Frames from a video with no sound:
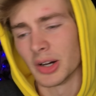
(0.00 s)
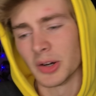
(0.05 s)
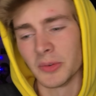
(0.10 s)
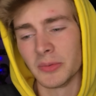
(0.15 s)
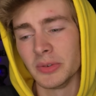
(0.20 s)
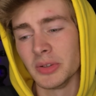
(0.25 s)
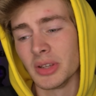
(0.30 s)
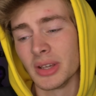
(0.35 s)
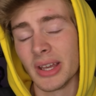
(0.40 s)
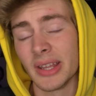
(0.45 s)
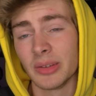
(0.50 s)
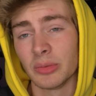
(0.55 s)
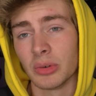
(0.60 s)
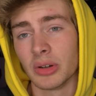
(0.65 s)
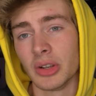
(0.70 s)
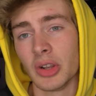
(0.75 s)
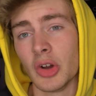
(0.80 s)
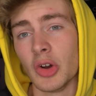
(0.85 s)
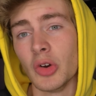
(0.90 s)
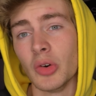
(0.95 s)
Hopefully you guys
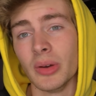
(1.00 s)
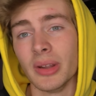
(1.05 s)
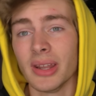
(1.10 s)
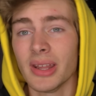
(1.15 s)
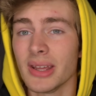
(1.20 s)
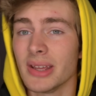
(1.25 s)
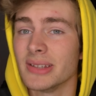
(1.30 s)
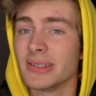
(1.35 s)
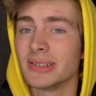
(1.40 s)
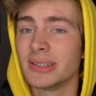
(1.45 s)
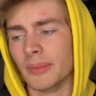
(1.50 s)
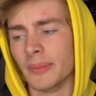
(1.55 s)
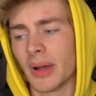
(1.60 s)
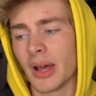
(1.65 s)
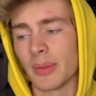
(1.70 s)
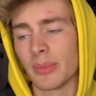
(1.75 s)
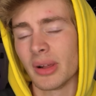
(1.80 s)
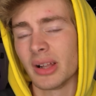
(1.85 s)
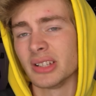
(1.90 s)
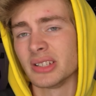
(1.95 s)
won't know who it is. Um,
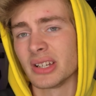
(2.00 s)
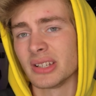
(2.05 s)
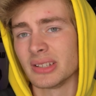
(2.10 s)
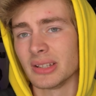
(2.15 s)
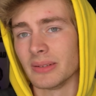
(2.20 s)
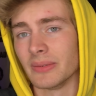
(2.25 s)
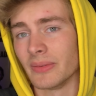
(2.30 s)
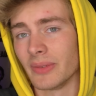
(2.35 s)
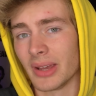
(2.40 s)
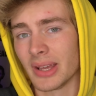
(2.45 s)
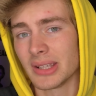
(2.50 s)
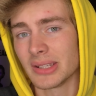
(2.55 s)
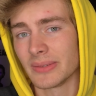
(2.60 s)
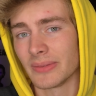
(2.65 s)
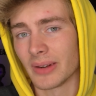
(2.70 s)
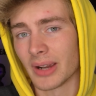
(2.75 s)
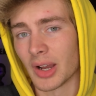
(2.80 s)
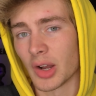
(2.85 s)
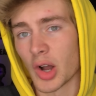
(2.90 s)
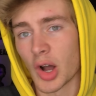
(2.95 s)
I apologize in advance
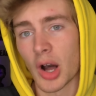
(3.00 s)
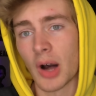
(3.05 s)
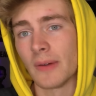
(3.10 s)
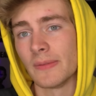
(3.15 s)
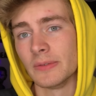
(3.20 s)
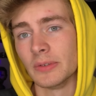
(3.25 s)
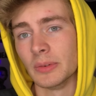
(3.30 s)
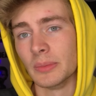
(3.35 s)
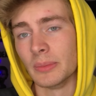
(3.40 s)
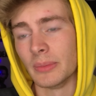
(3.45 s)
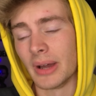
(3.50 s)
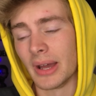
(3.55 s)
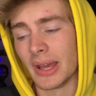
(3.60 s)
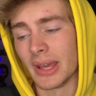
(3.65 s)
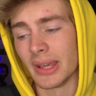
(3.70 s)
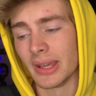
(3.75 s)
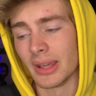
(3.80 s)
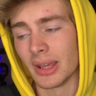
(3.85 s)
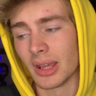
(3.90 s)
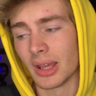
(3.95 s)
for how awful
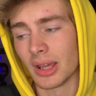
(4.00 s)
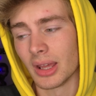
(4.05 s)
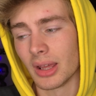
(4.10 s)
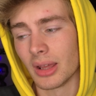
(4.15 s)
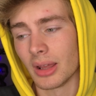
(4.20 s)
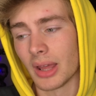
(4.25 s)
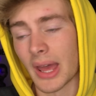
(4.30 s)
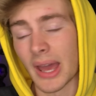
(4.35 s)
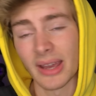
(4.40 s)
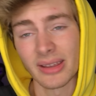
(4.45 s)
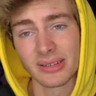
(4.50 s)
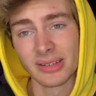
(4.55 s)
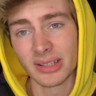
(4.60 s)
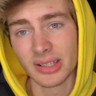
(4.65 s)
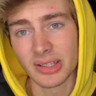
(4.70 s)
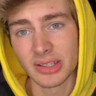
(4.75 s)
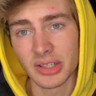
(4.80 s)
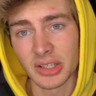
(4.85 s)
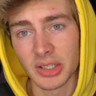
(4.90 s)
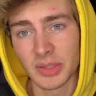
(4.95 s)
my
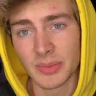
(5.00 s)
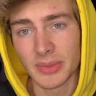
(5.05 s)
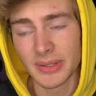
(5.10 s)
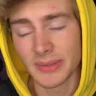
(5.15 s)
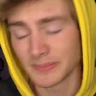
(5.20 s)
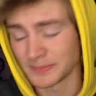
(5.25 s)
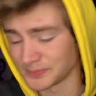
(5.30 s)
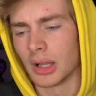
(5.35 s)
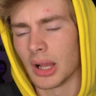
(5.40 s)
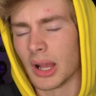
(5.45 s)
accent is going to be.